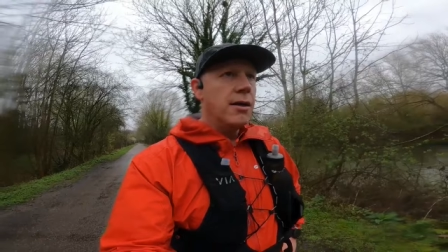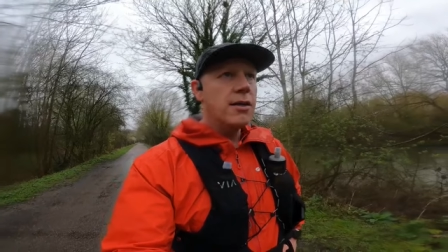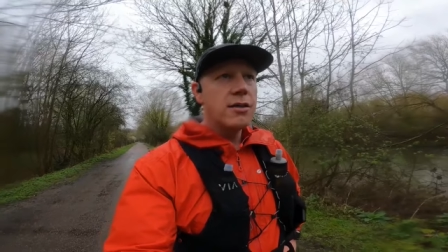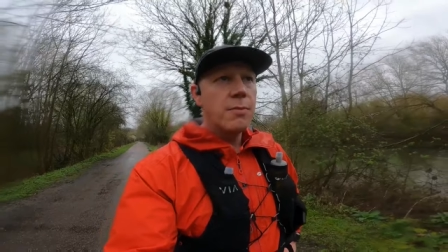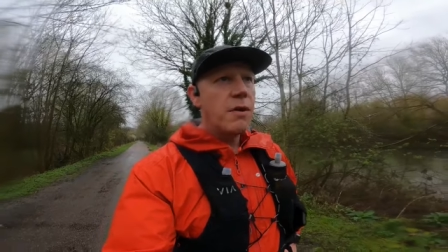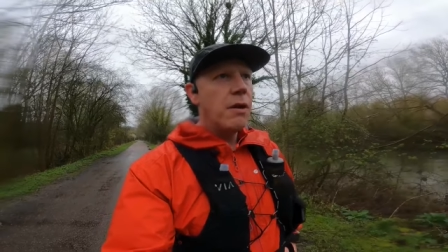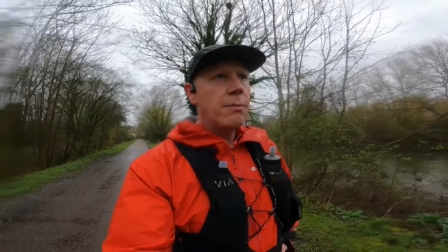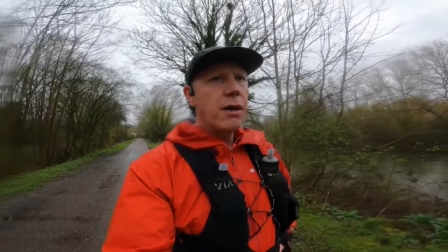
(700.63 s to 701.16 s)

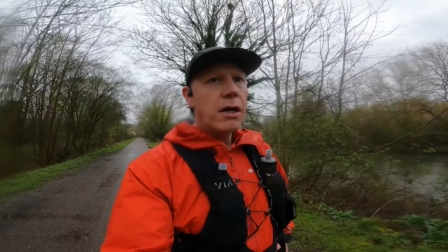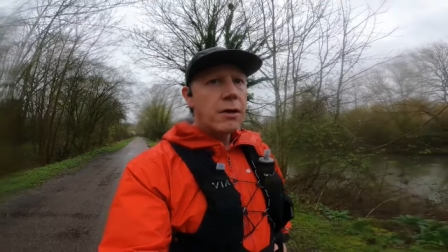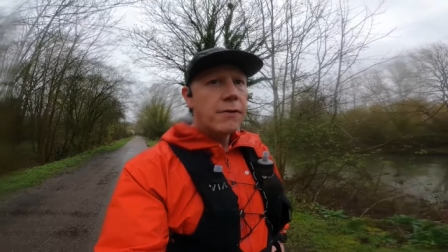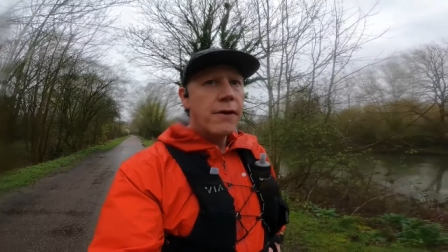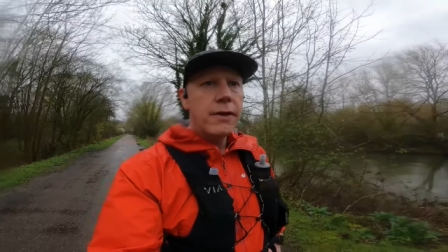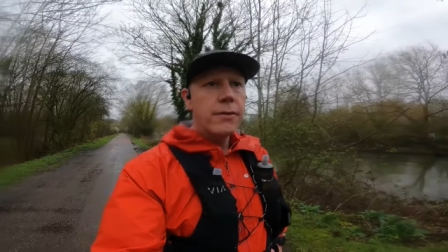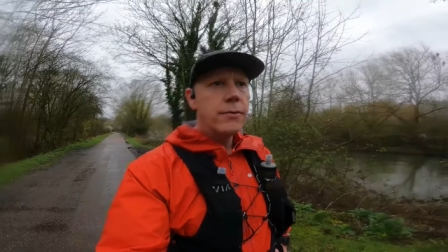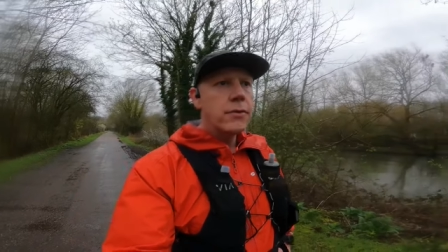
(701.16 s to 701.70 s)
There's a bit of mud
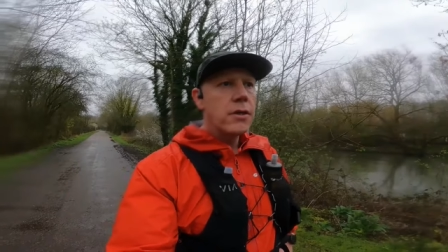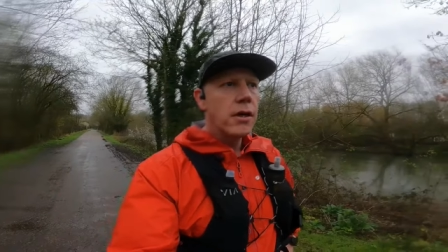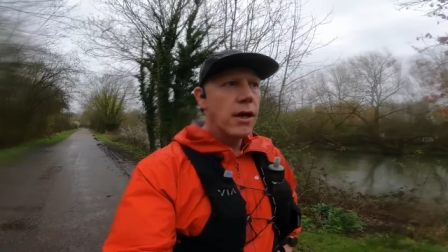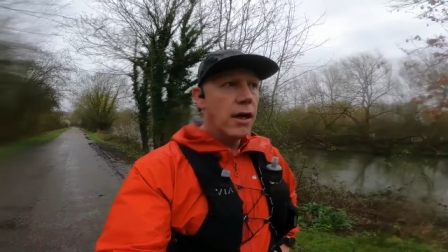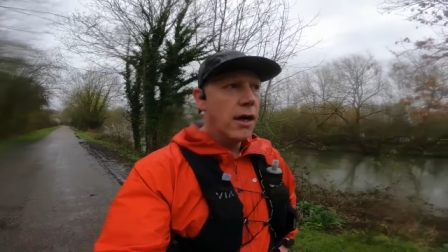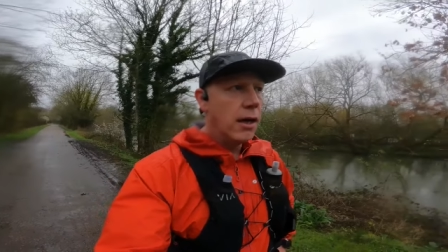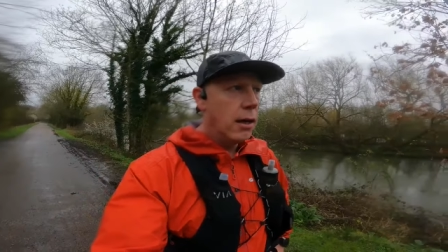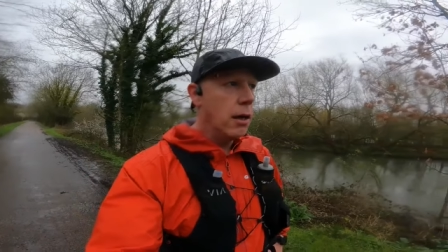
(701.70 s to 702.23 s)
around,
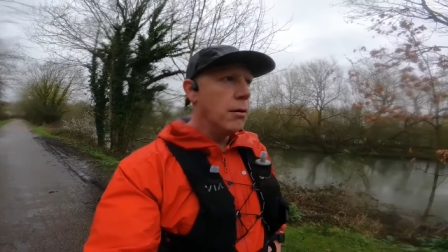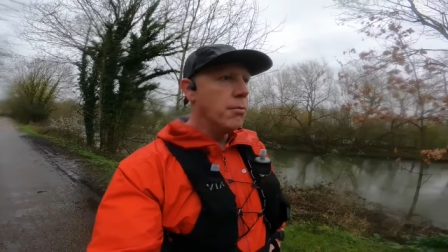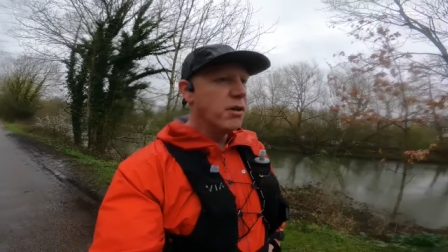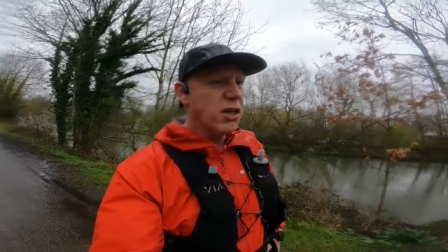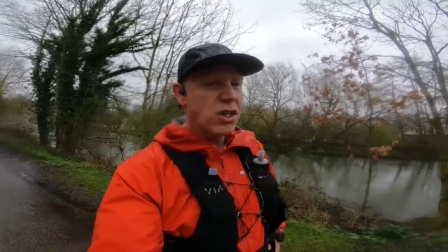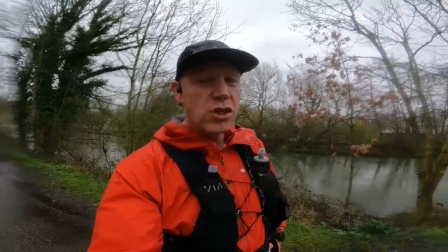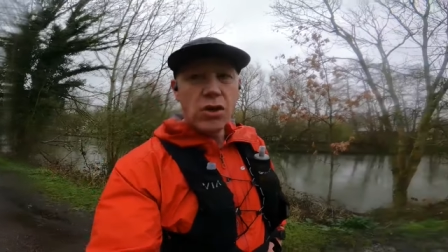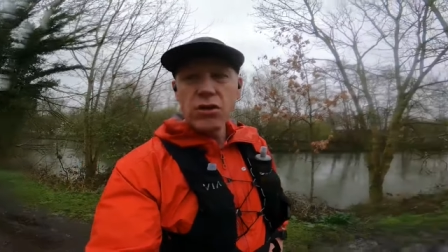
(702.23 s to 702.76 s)
um,
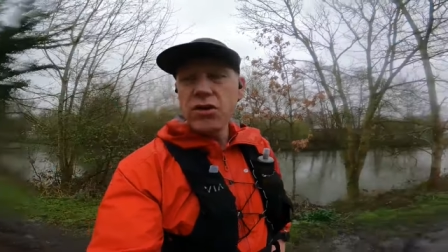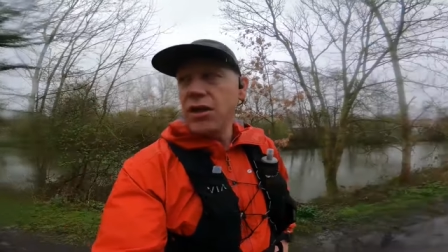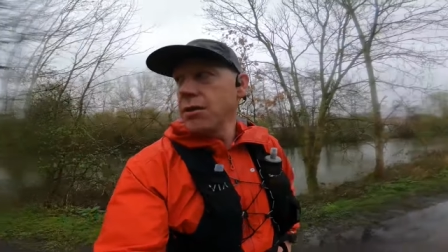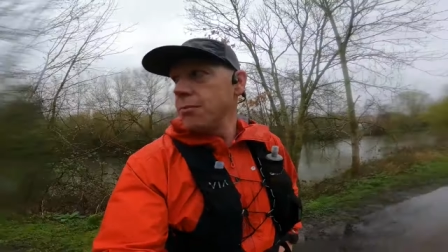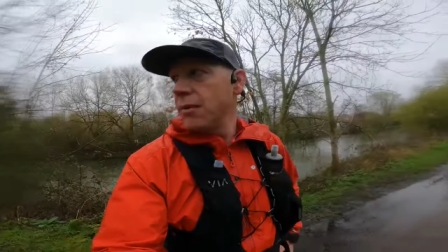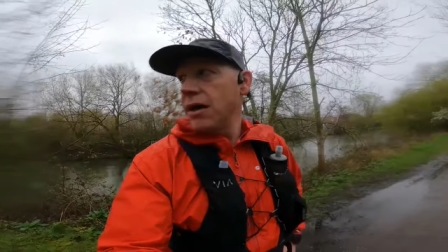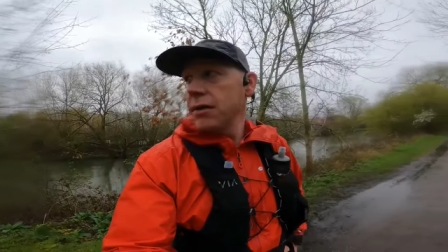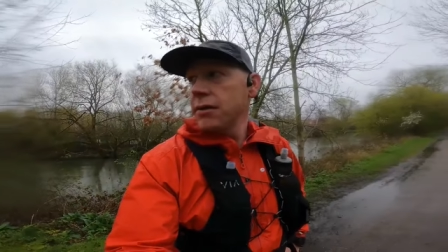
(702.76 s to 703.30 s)
but it's not
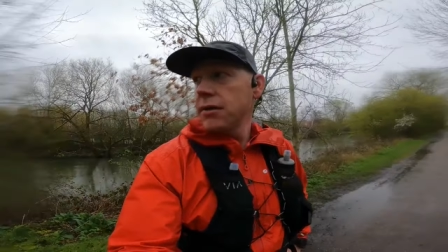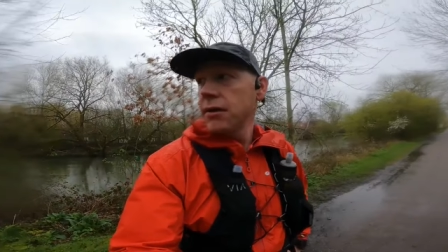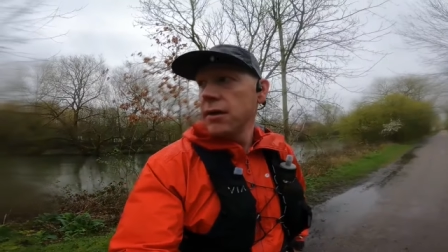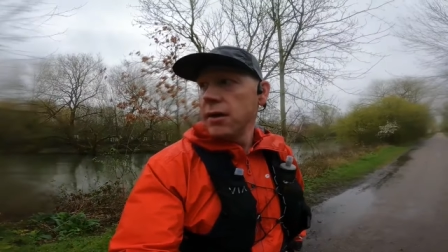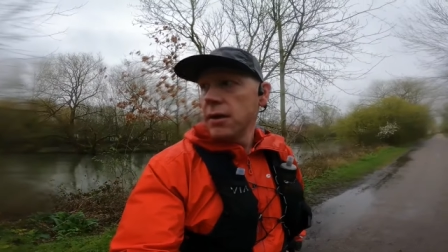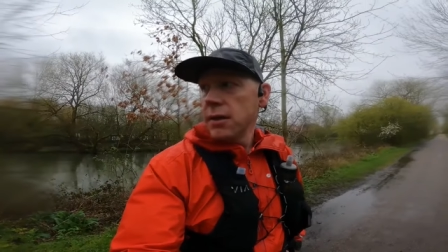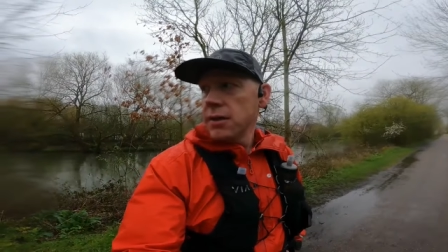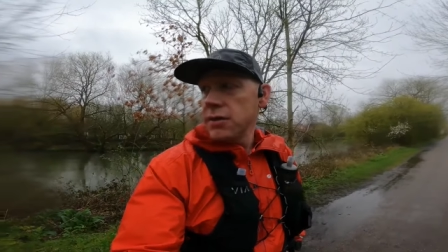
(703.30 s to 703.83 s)
deep mud,
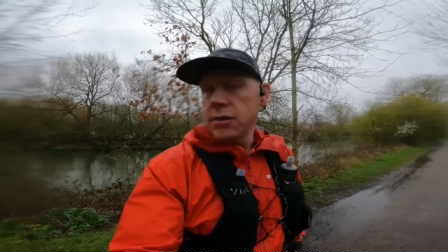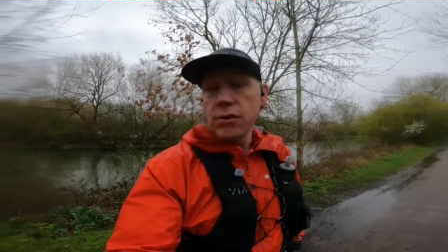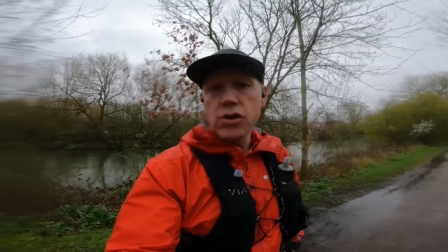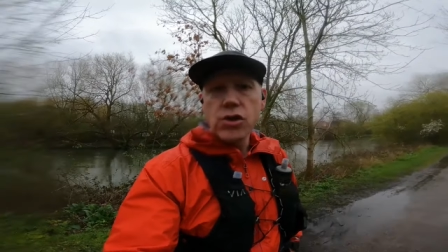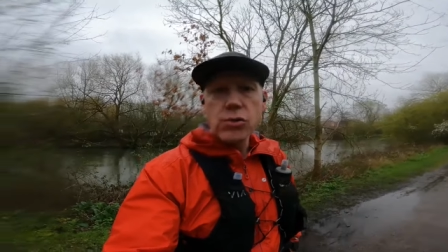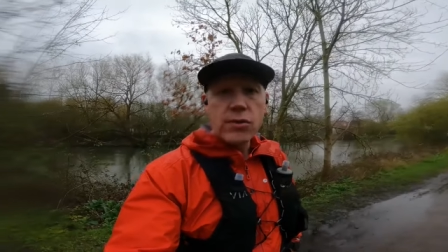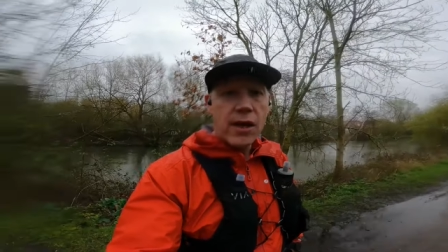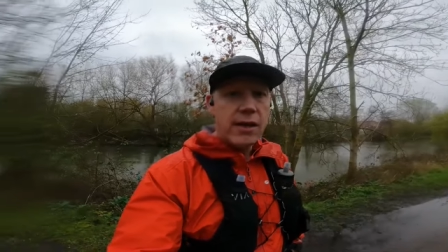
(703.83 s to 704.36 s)
so
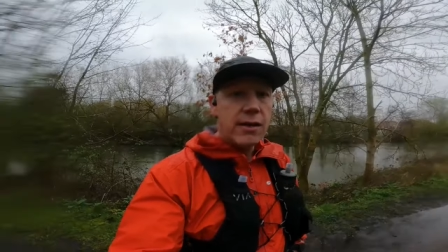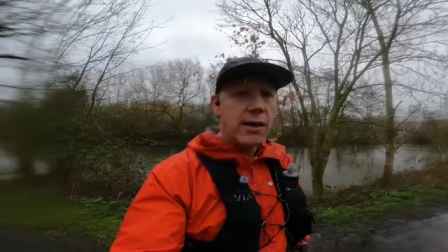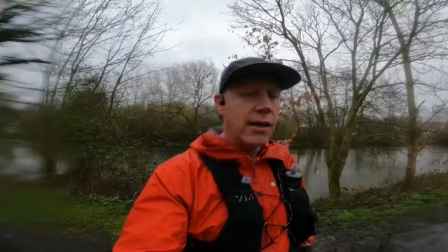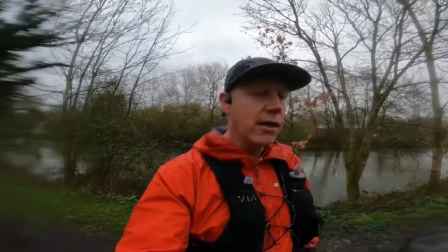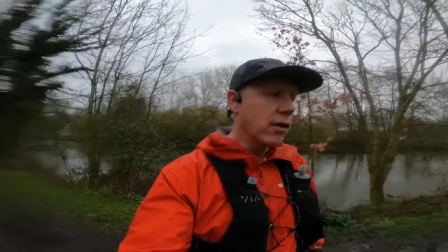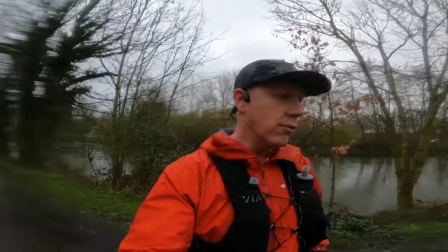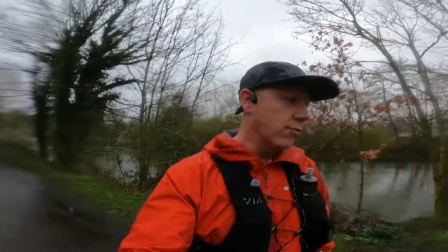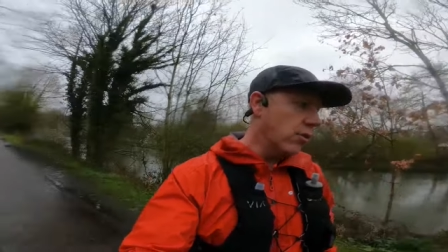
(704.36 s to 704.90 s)
the shoe's
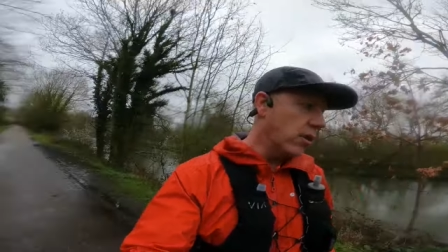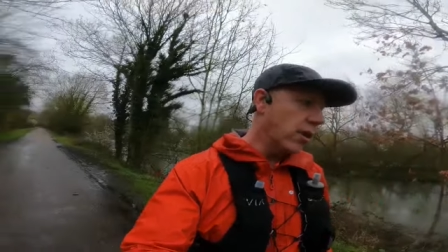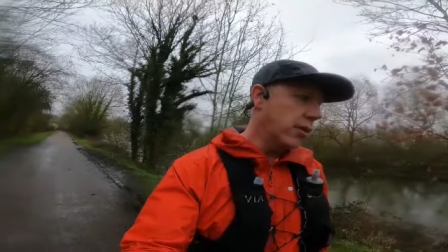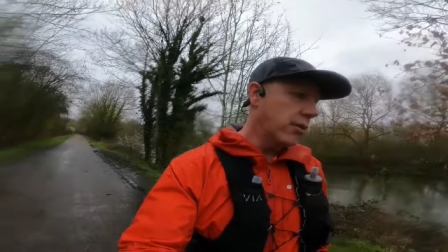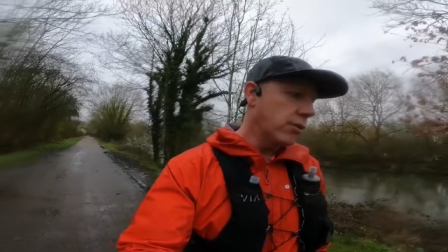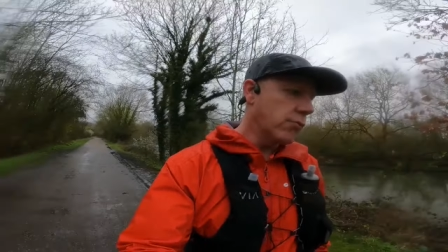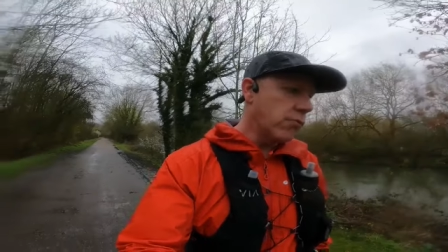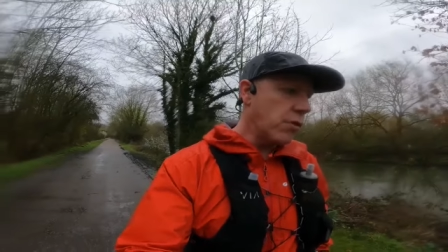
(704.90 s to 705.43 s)
handling it all
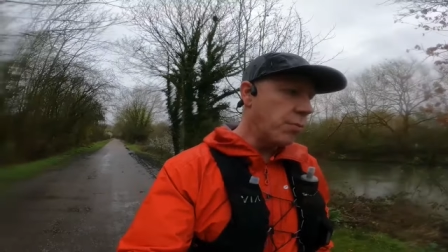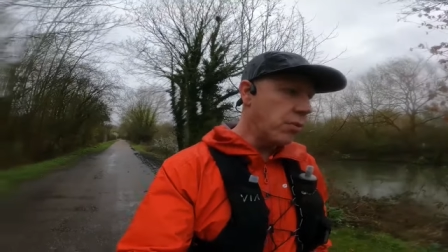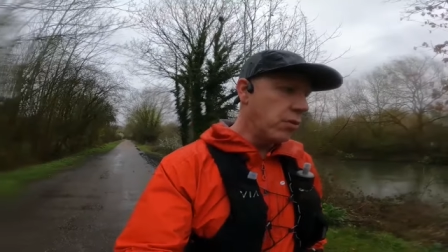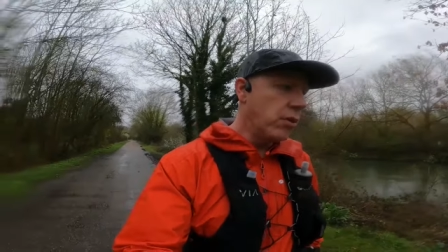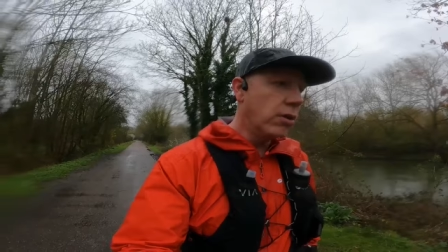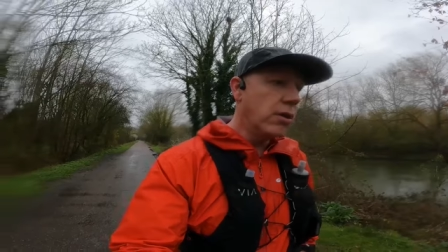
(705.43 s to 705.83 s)
right. The grip